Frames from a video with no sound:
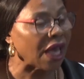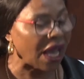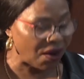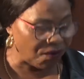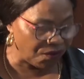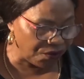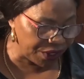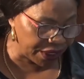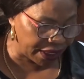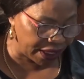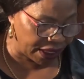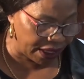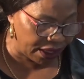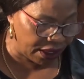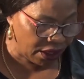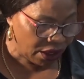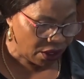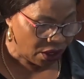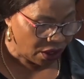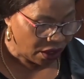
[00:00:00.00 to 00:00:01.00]
the
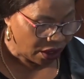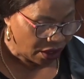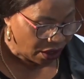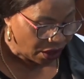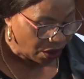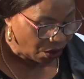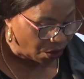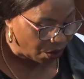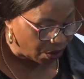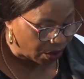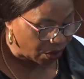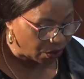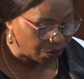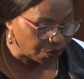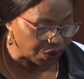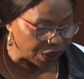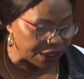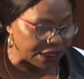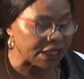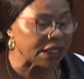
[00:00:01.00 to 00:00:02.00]
African
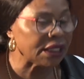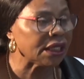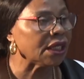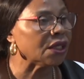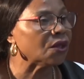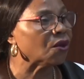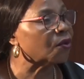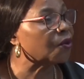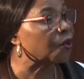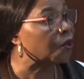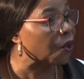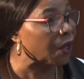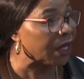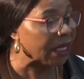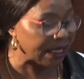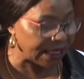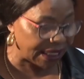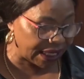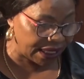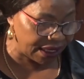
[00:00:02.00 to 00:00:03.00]
oral tradition of
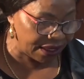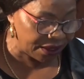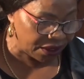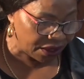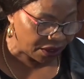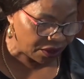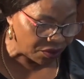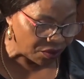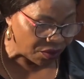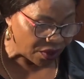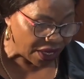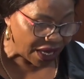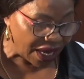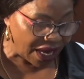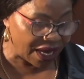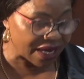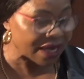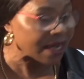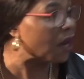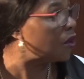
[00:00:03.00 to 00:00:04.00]
storytelling
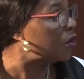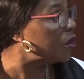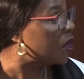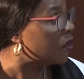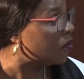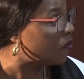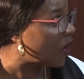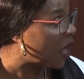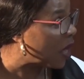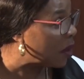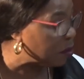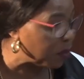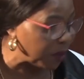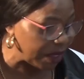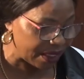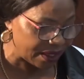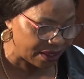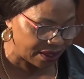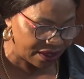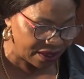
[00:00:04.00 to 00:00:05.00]
around the
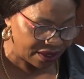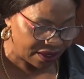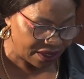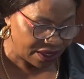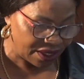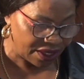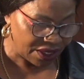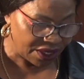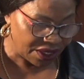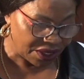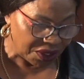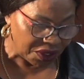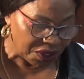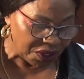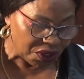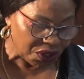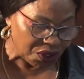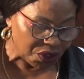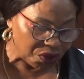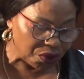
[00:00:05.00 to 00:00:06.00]
fireplace
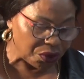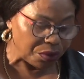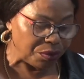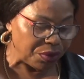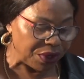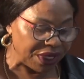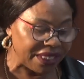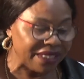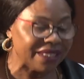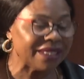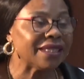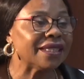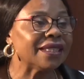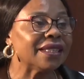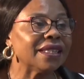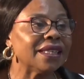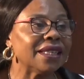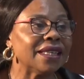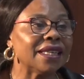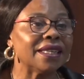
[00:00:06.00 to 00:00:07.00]
to print
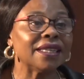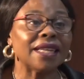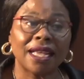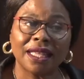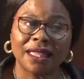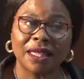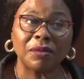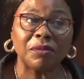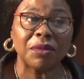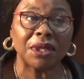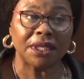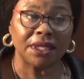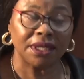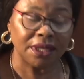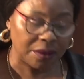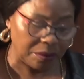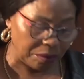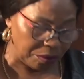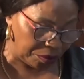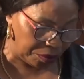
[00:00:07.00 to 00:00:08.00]
and other
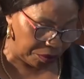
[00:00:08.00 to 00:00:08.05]
media.